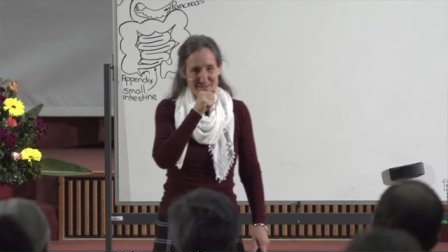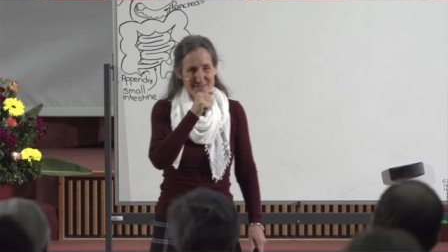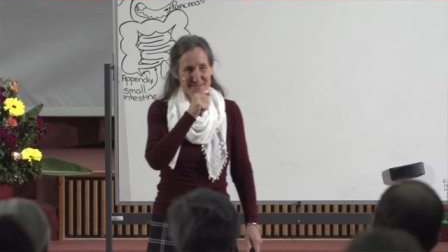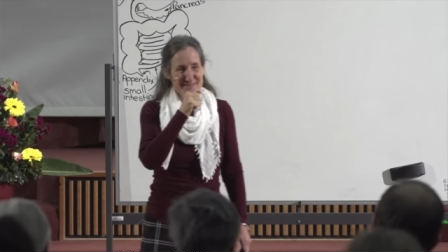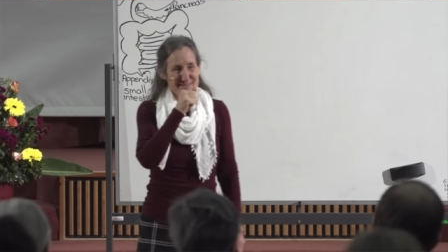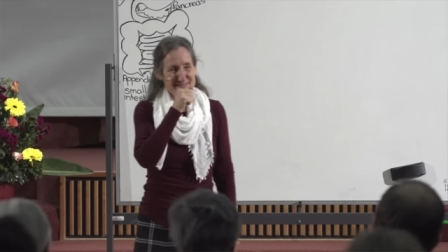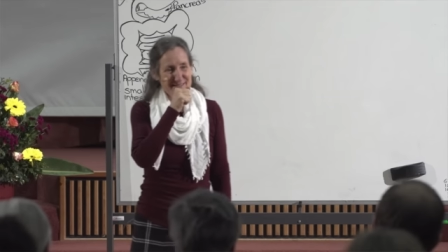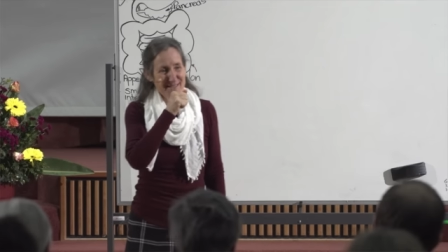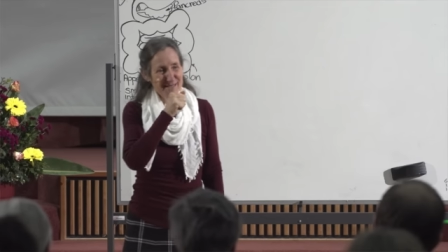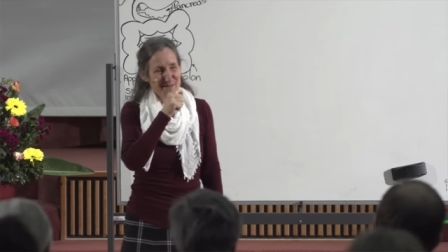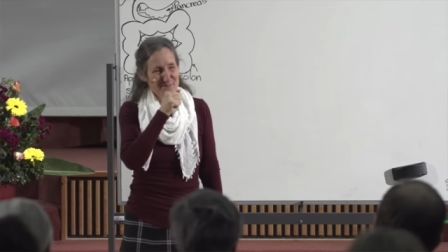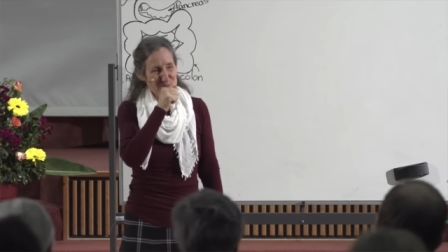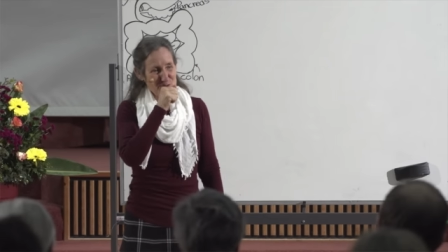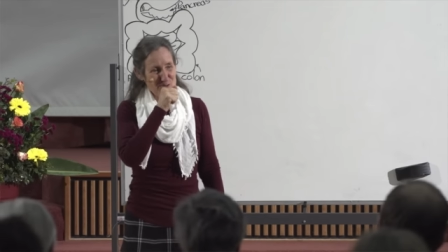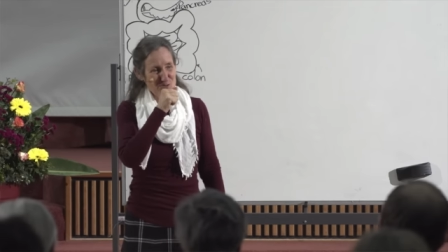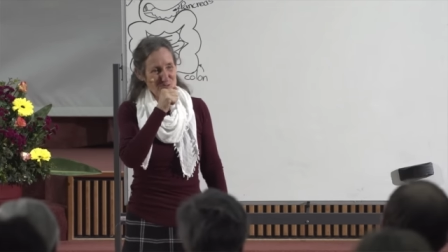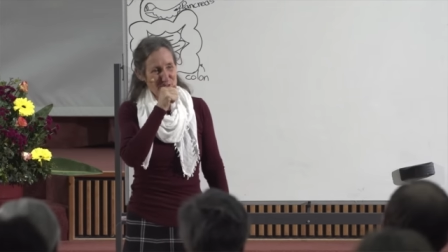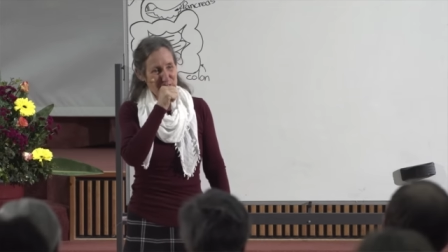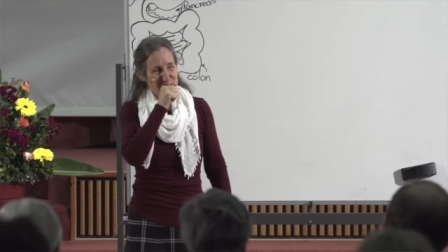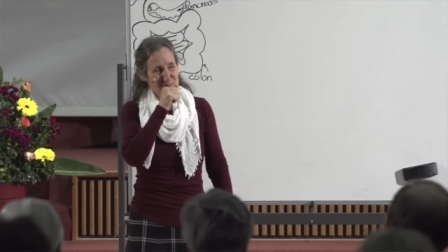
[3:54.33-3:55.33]

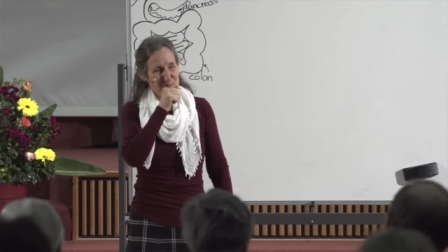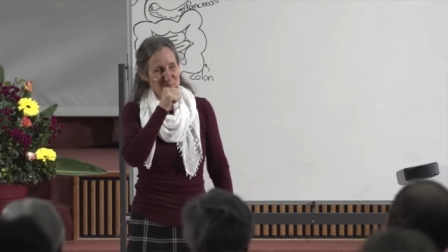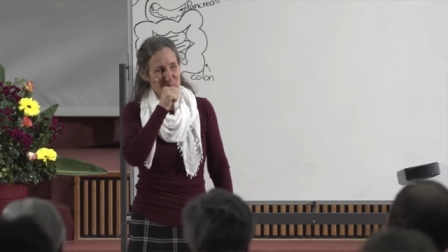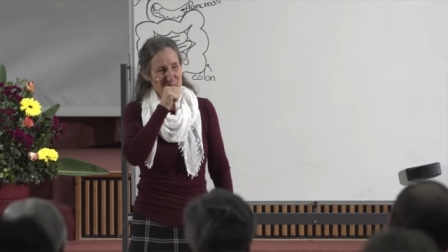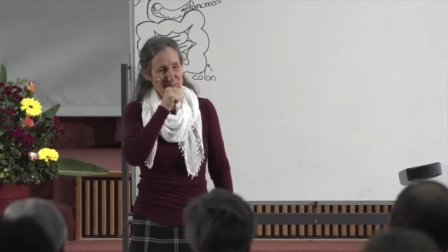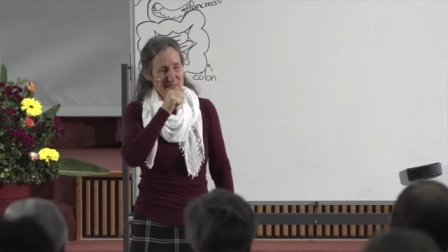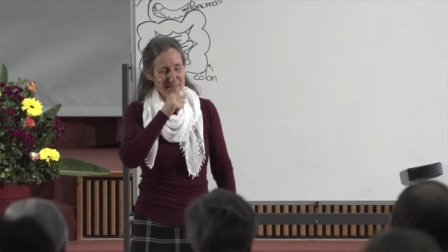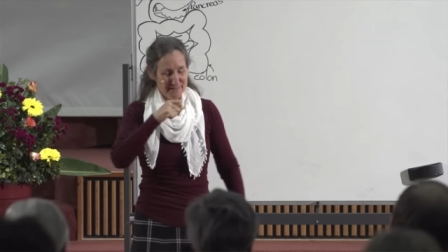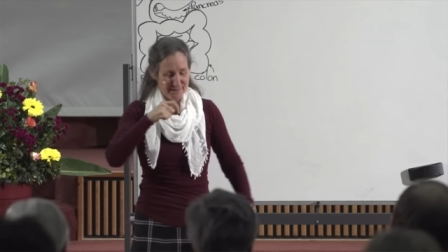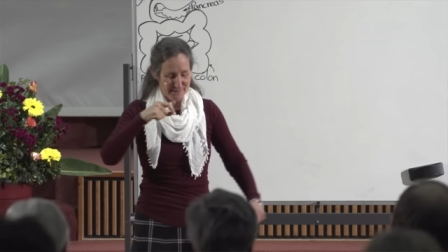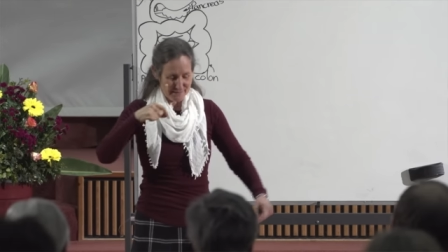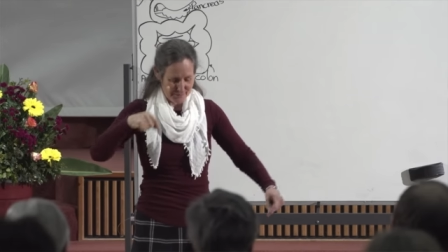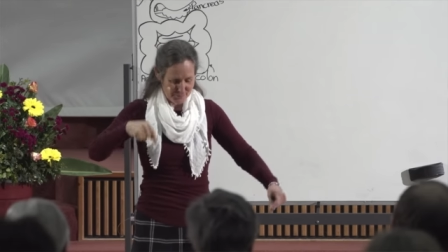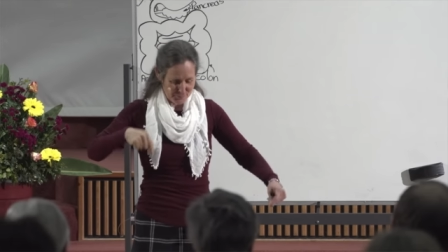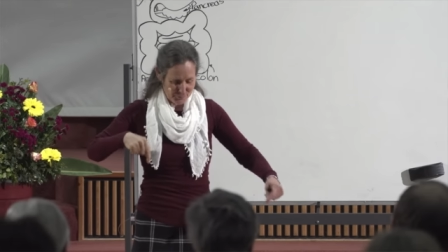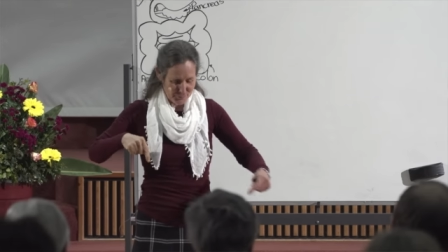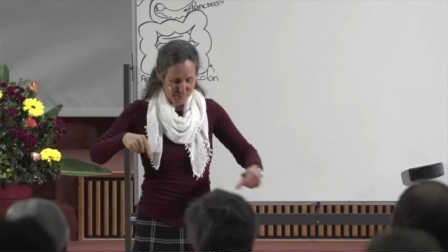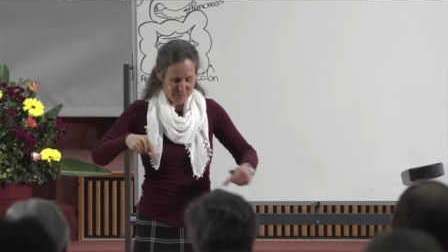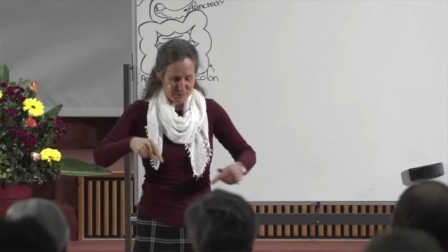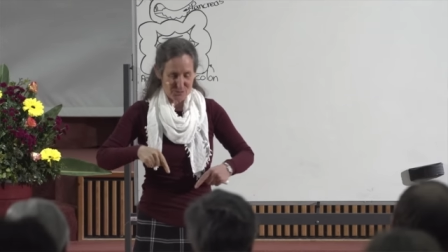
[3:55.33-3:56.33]
steamed green bean, and
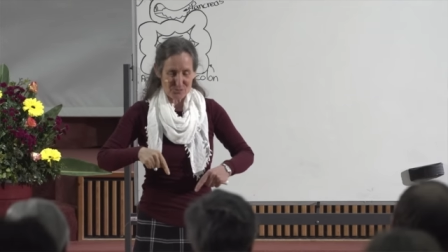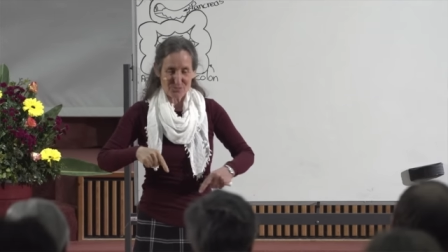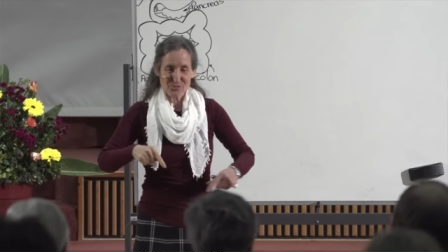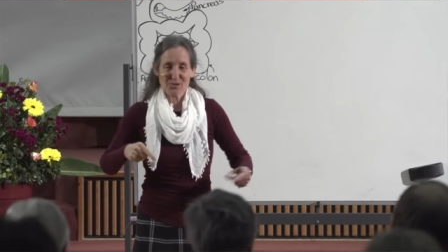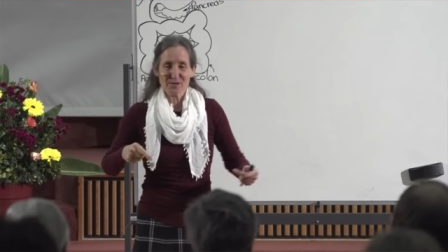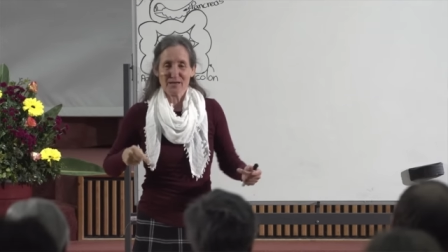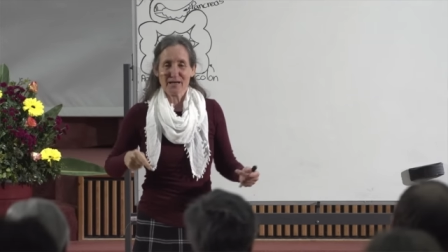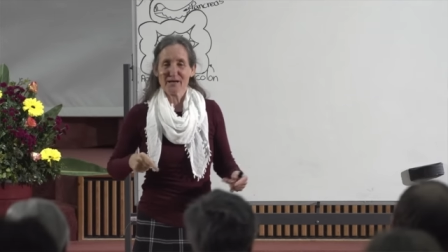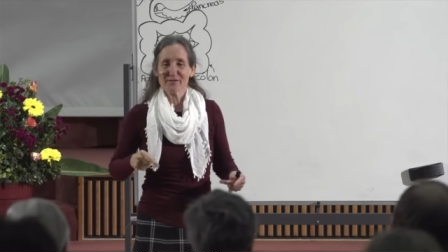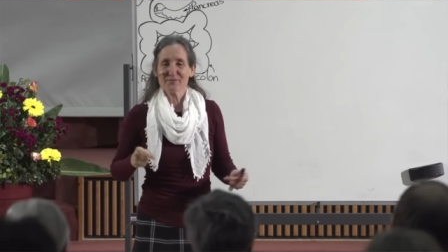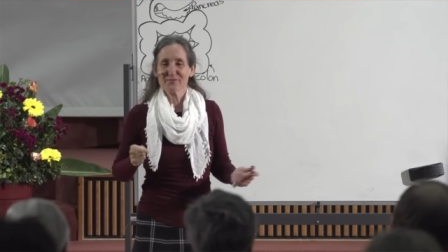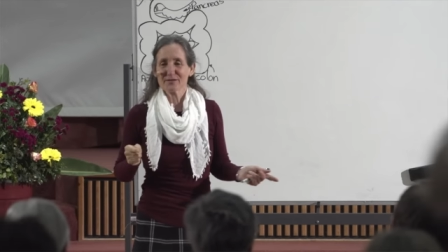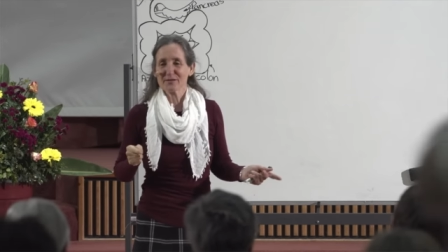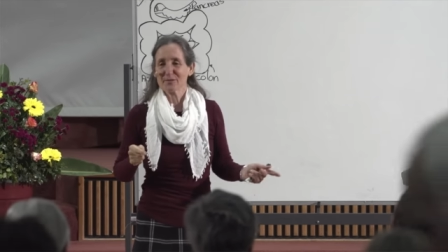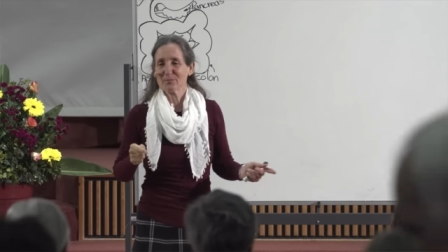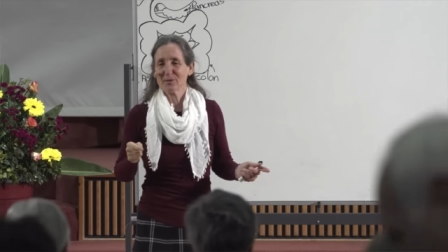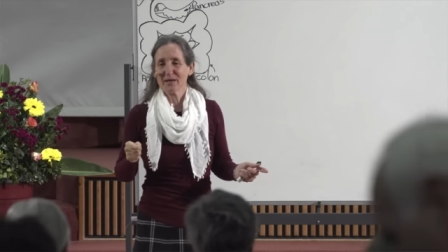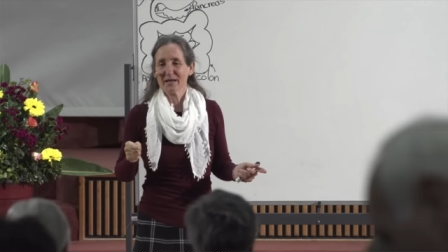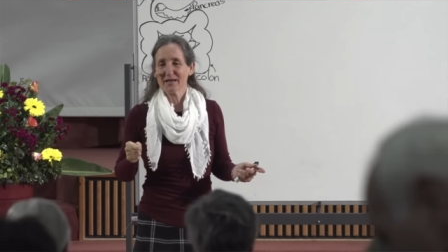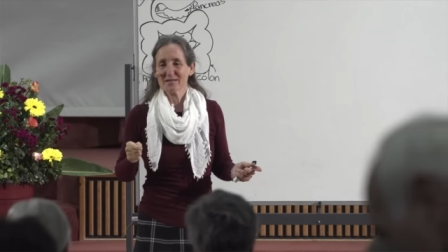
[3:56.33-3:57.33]
little bits are all over
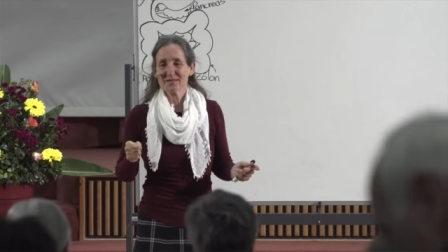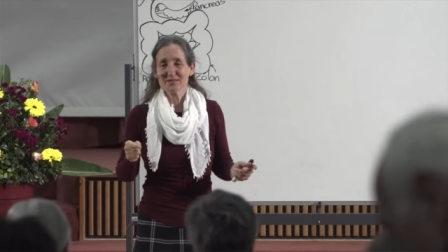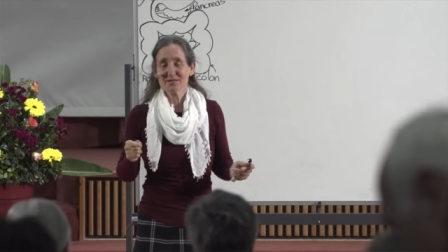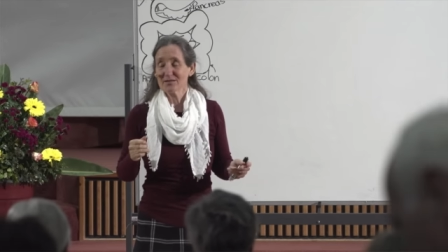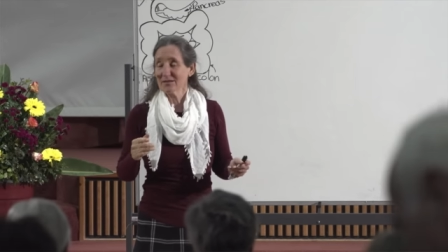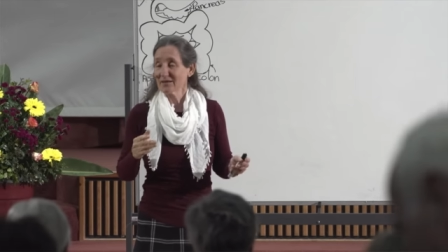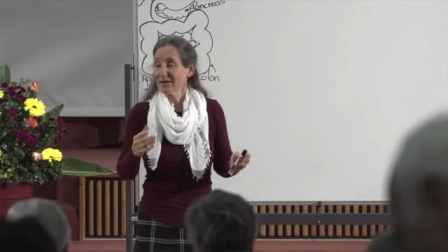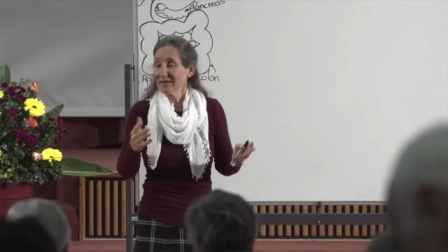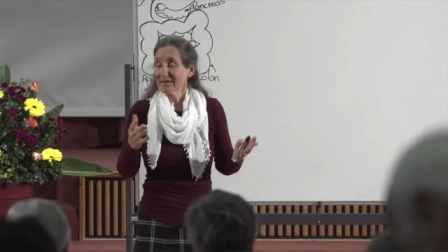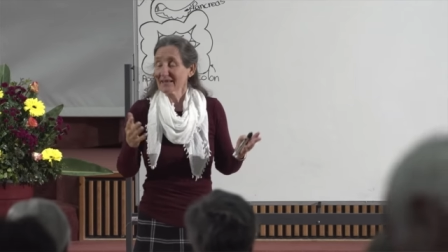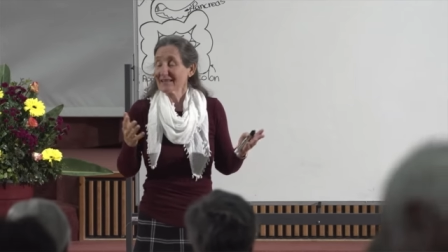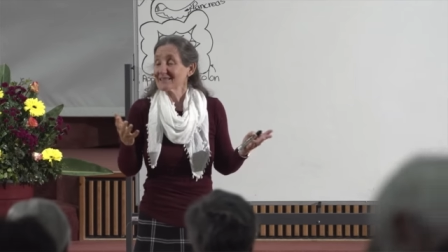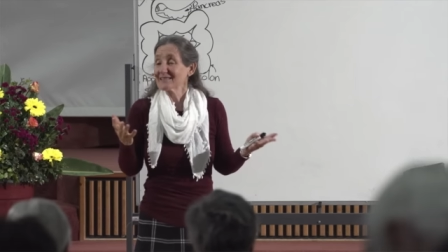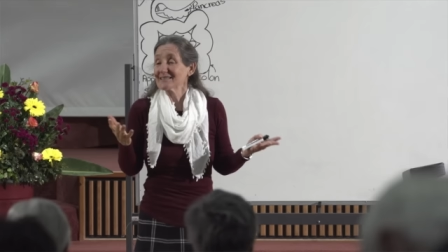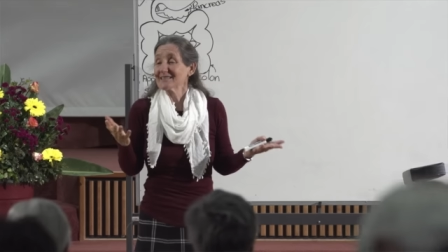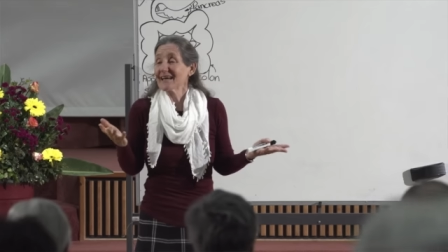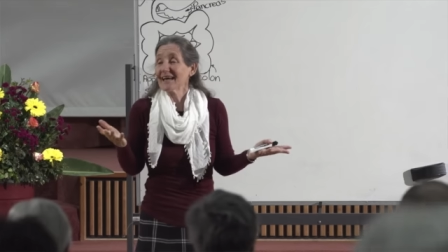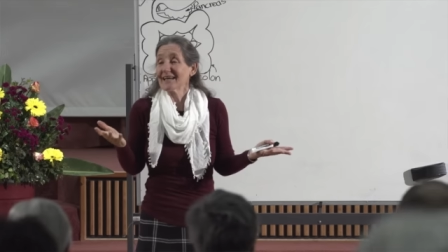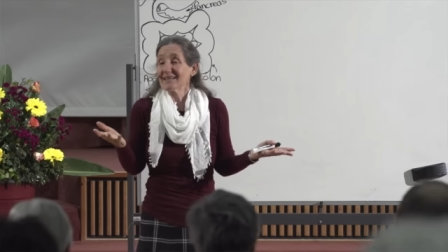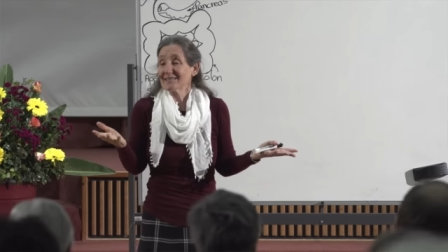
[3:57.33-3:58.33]
the place. Do you know,
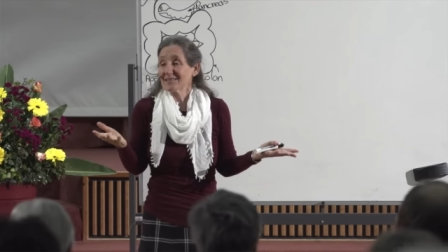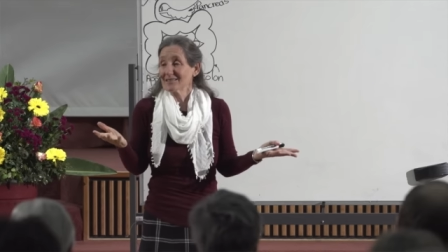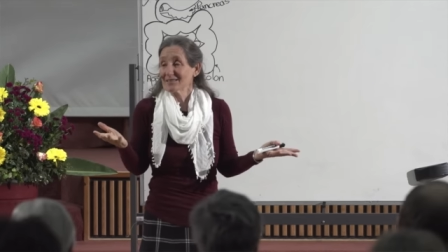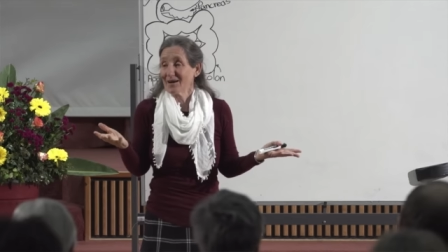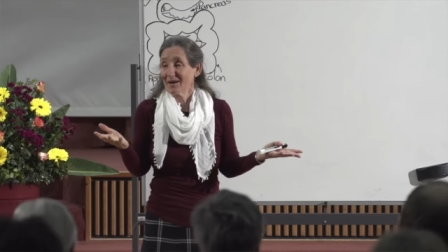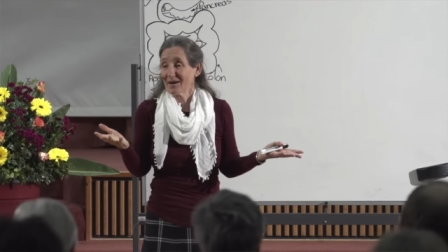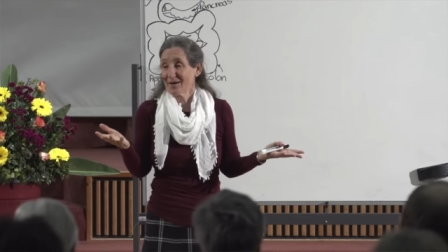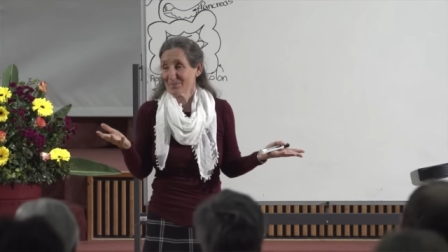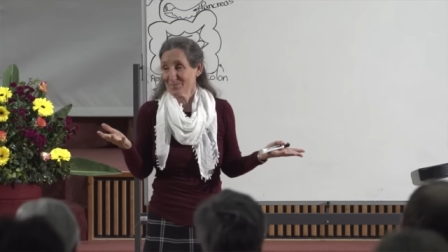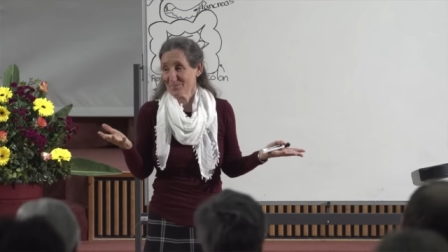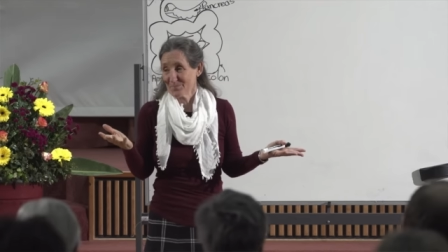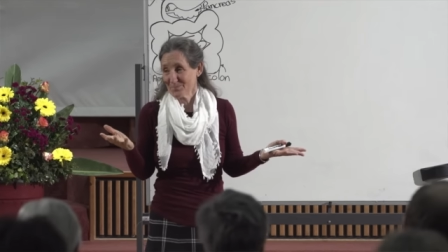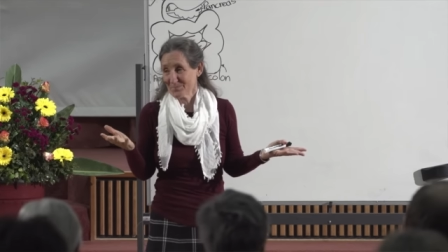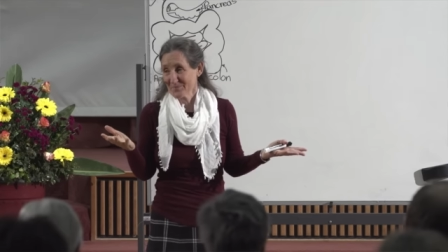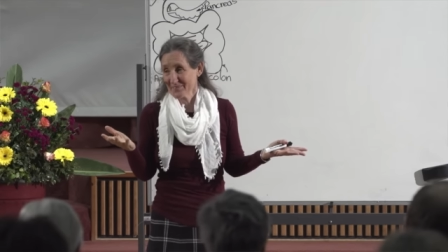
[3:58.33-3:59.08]
that's taste time.